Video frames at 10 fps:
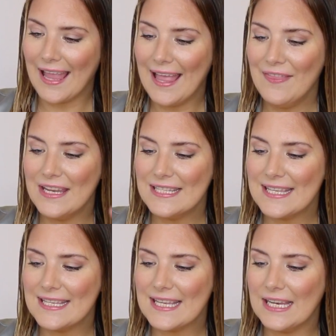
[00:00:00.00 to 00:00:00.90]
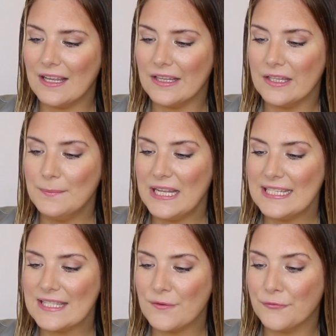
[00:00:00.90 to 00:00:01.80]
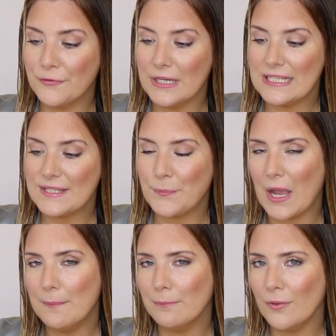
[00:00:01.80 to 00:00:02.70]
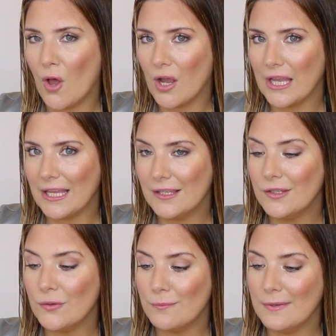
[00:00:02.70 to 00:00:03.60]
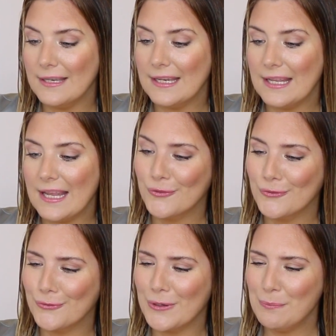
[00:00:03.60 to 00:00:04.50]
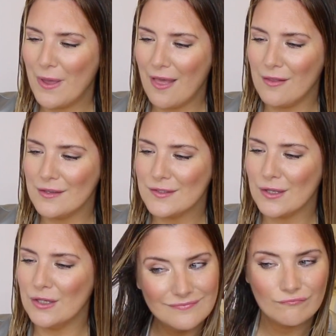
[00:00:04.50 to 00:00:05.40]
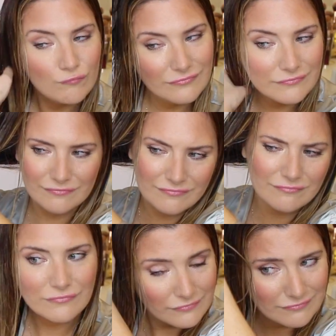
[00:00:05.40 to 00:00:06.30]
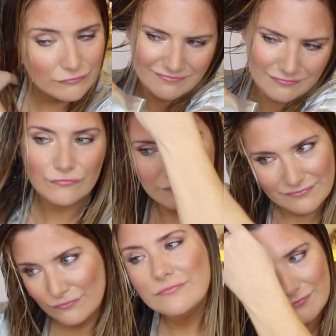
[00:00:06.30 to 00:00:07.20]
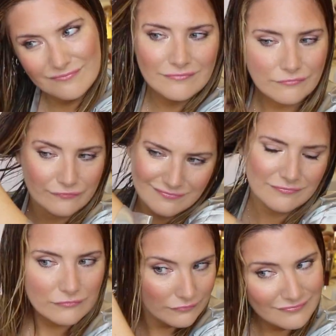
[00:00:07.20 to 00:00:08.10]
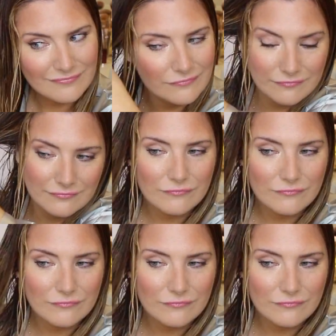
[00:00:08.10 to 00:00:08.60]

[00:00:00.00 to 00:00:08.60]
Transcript: And then it says it eliminates frizz by blocking humidity, repels dirt to keep hair cleaner